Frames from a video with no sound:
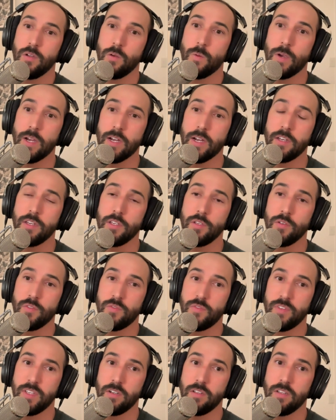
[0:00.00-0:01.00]
where do you
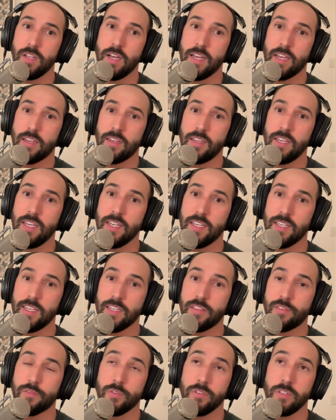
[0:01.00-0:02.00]
feel like it
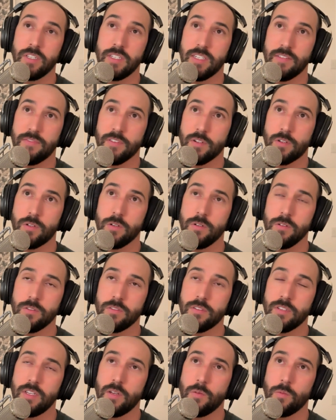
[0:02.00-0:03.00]
gets really
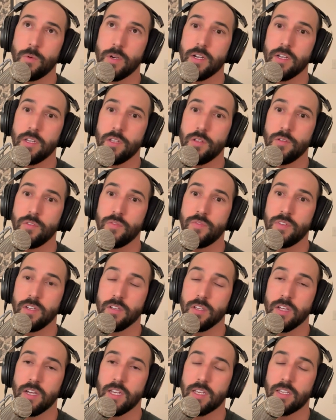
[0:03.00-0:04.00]
difficult and where do you
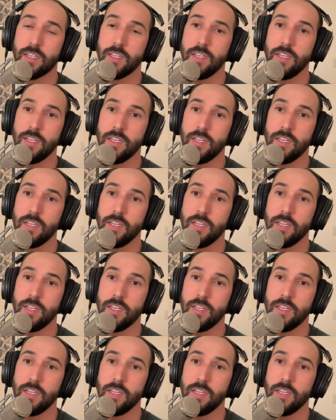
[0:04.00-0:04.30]
feel like